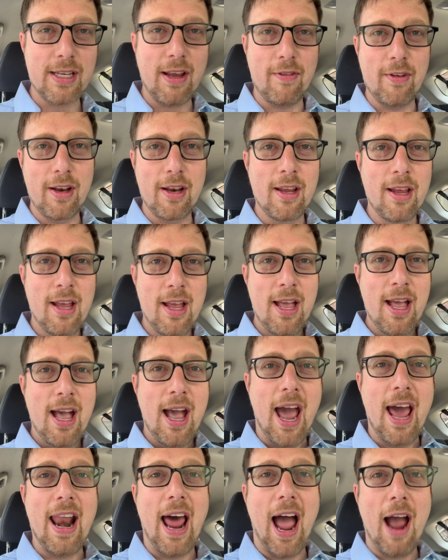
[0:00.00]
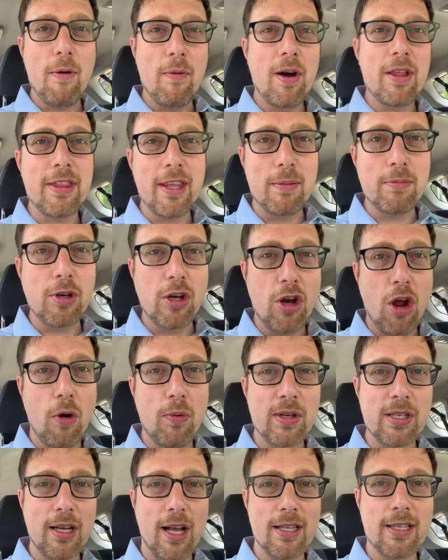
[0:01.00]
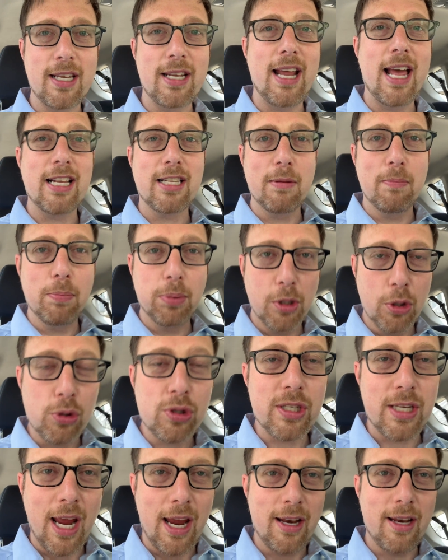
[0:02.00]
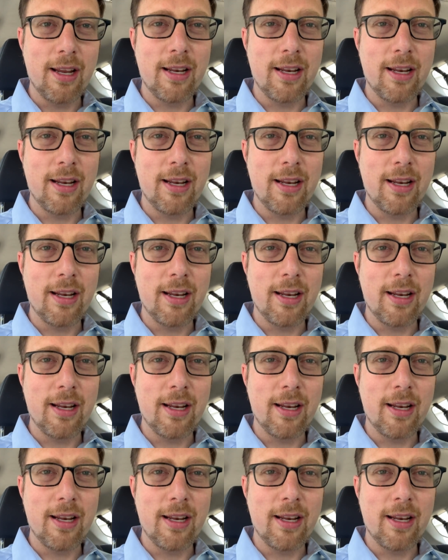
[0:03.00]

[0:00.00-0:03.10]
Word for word: seven, and I want them to know Wisconsin as a blue state,